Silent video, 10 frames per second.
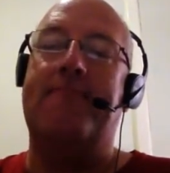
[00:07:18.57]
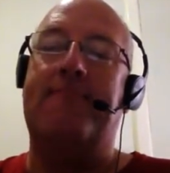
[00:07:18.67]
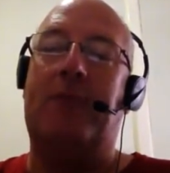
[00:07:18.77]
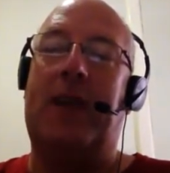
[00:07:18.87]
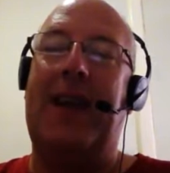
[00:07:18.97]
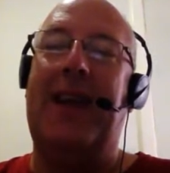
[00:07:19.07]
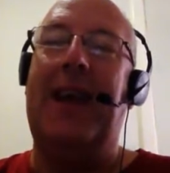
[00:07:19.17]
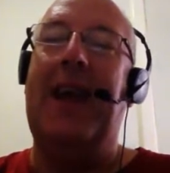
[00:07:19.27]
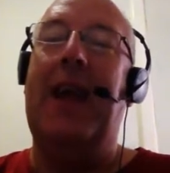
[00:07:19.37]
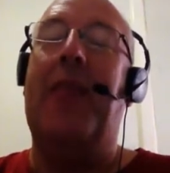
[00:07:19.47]
Okay,
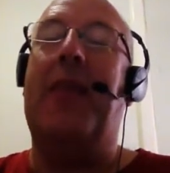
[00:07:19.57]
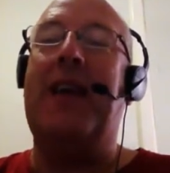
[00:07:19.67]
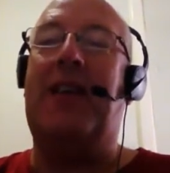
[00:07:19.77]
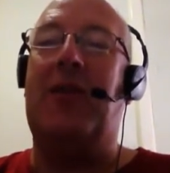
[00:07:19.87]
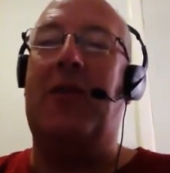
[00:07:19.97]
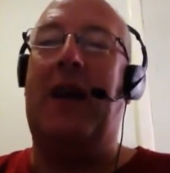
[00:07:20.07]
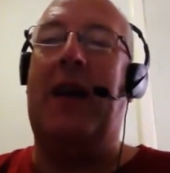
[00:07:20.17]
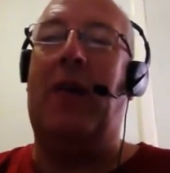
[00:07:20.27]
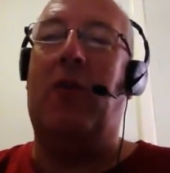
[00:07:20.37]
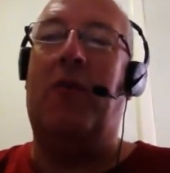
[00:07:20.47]
thank you, and I'll
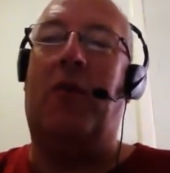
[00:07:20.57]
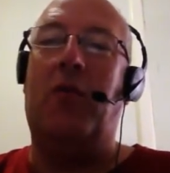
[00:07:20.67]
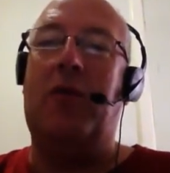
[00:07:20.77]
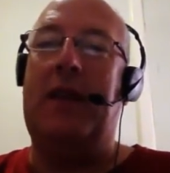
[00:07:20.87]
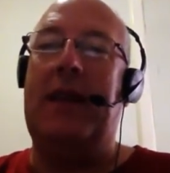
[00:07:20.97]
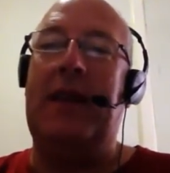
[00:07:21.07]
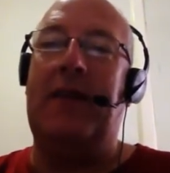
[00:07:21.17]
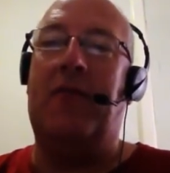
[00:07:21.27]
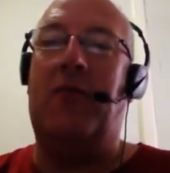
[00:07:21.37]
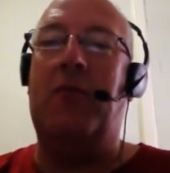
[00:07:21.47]
look forward to hearing
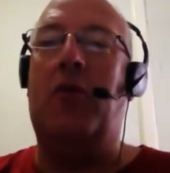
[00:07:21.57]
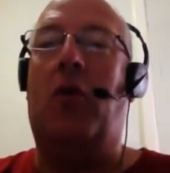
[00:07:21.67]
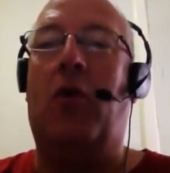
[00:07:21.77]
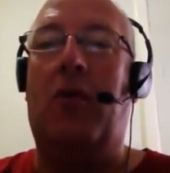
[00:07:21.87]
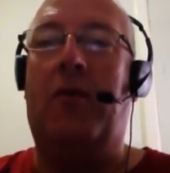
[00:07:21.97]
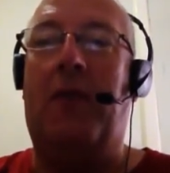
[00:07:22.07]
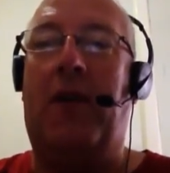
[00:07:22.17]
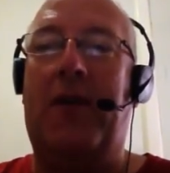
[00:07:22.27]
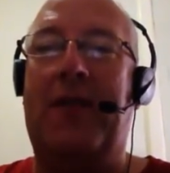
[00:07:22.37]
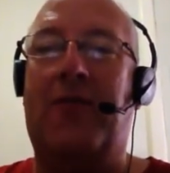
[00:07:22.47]
from you all very
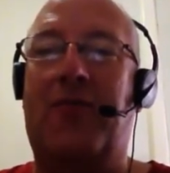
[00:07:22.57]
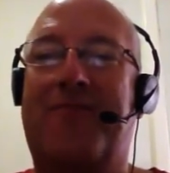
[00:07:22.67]
soon.